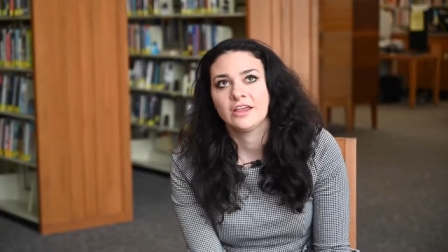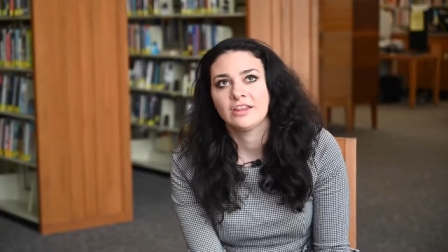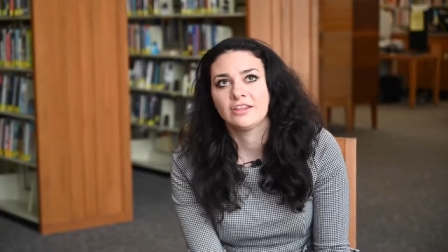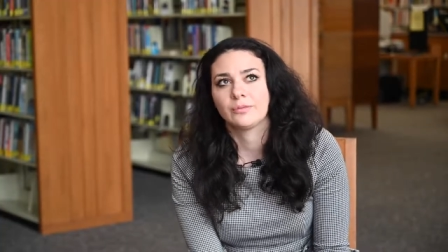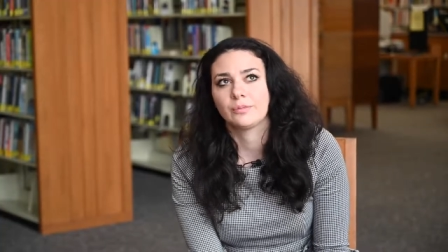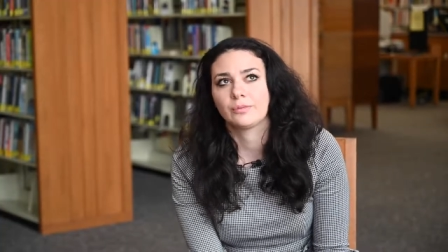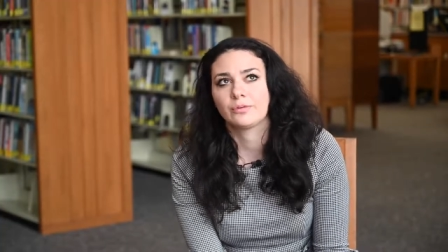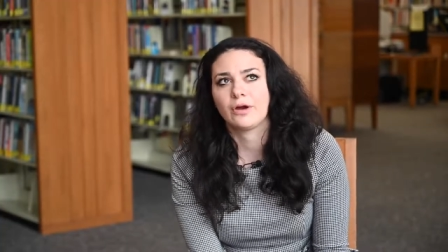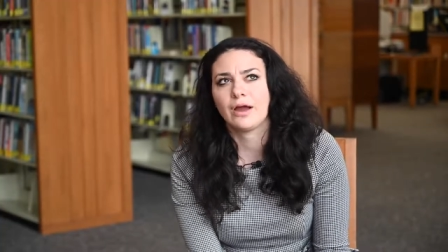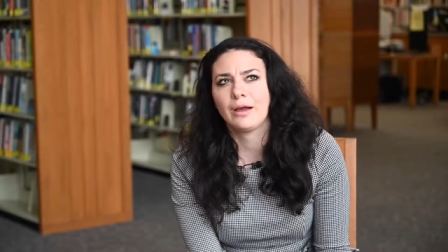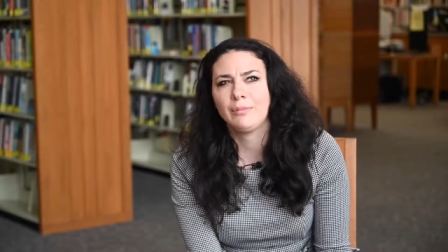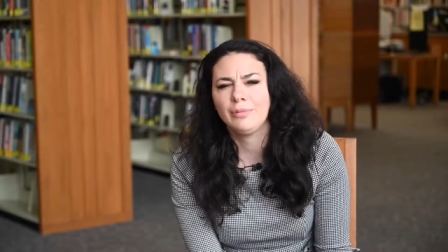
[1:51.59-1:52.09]

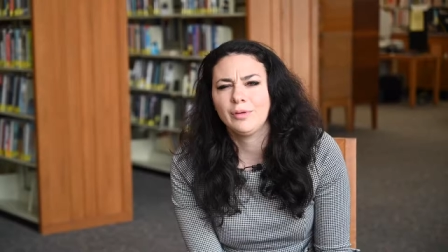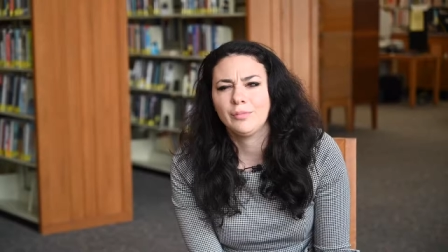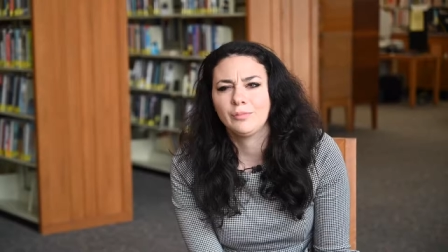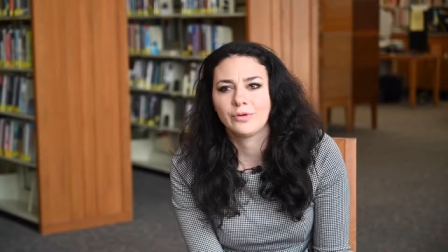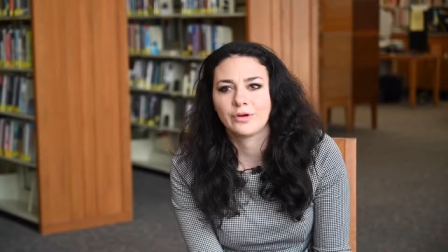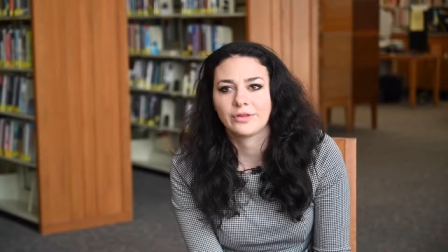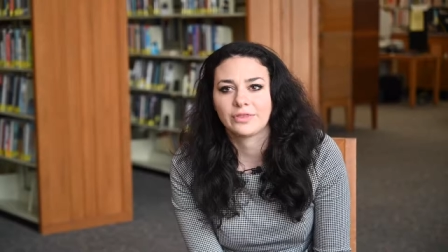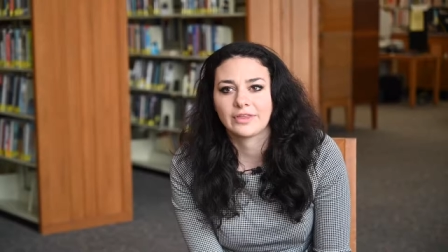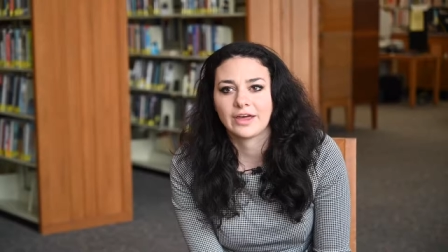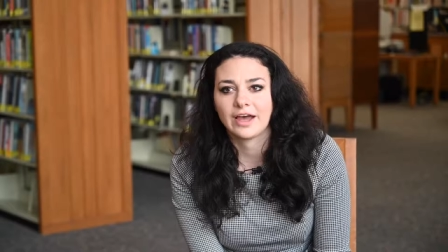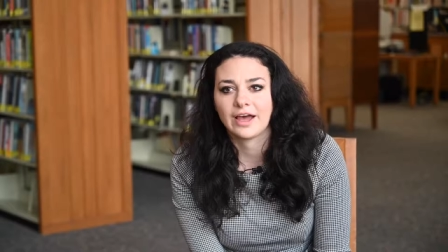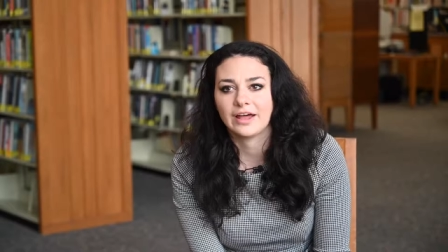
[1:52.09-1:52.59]
the problem
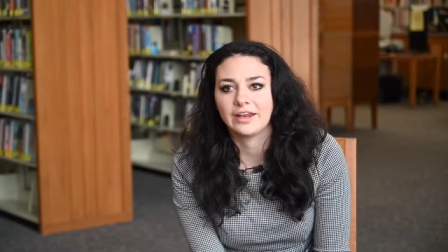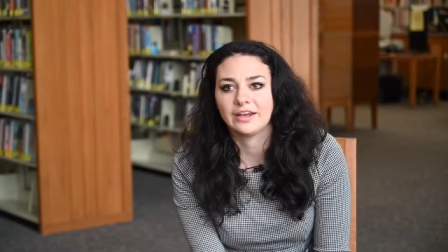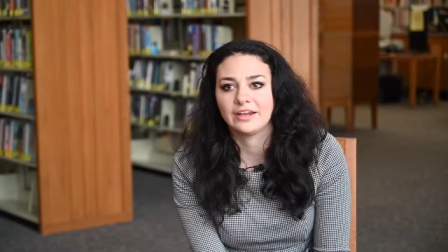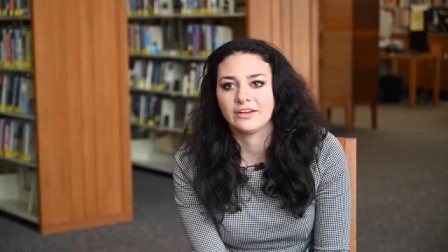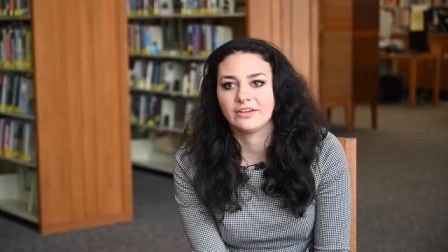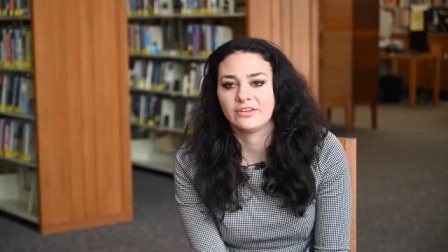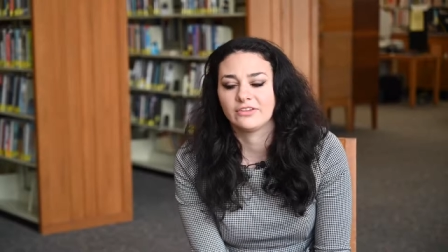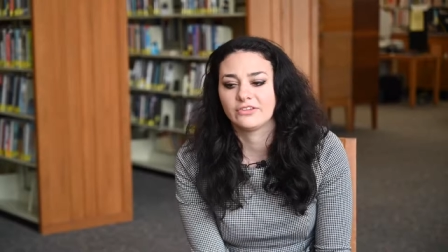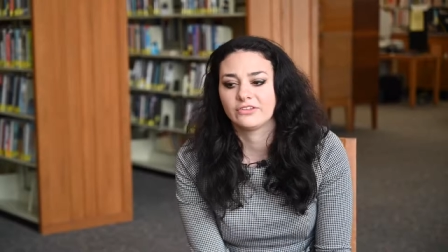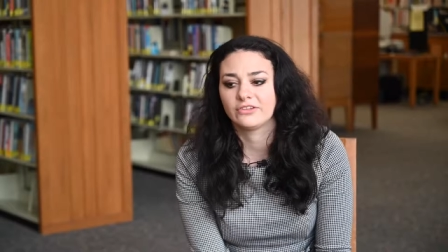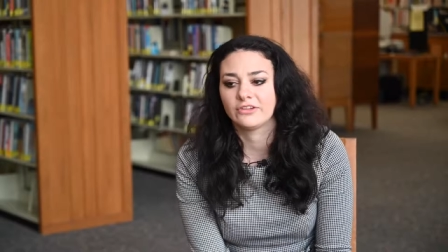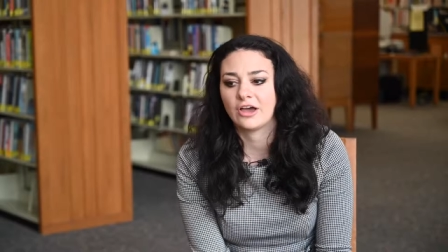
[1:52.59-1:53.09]
with that
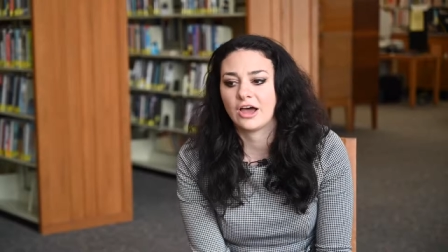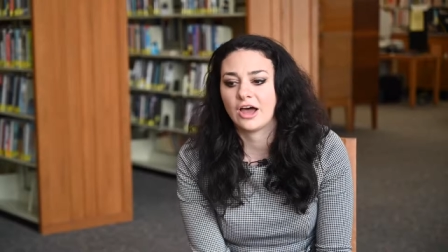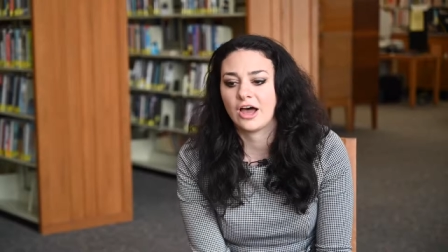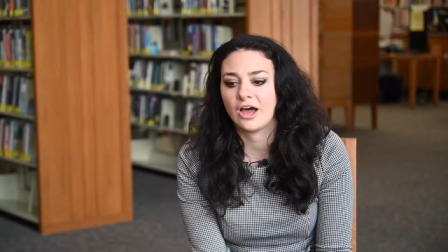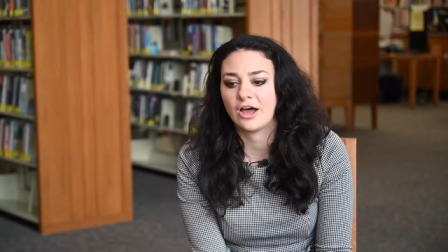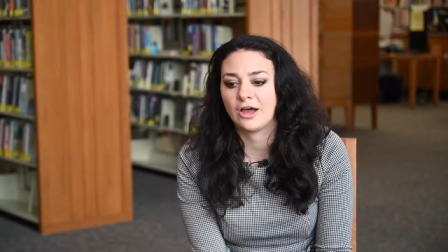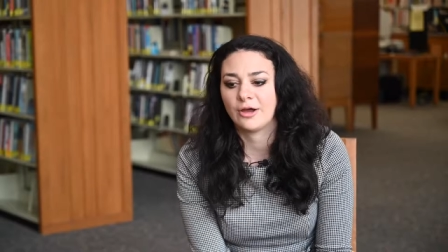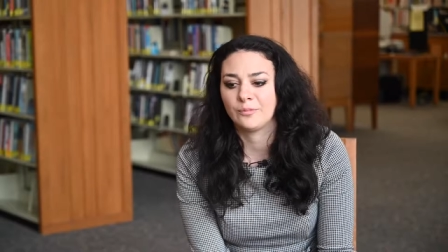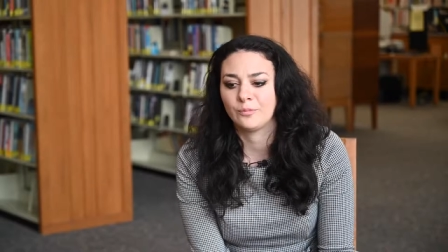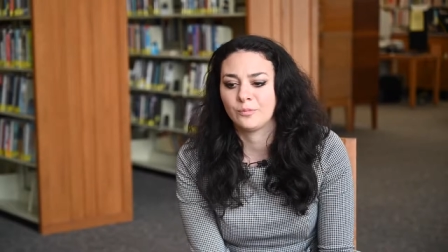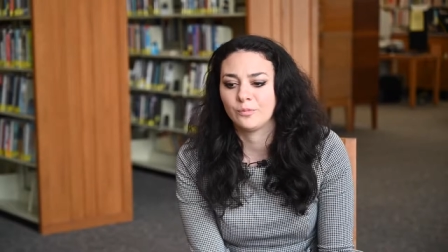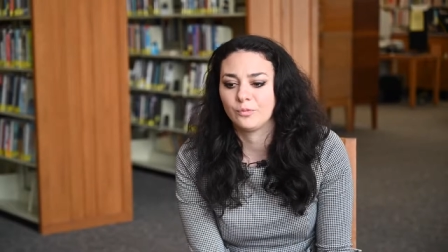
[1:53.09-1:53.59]
is
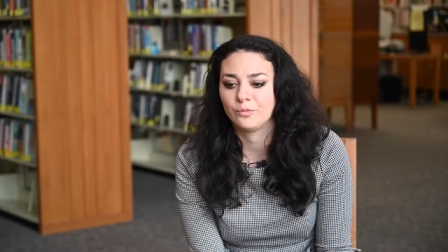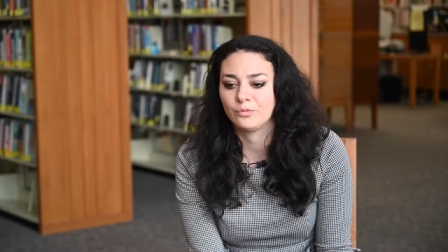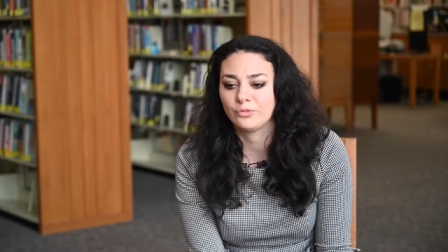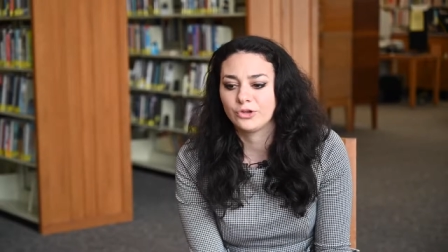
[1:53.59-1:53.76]
um, um,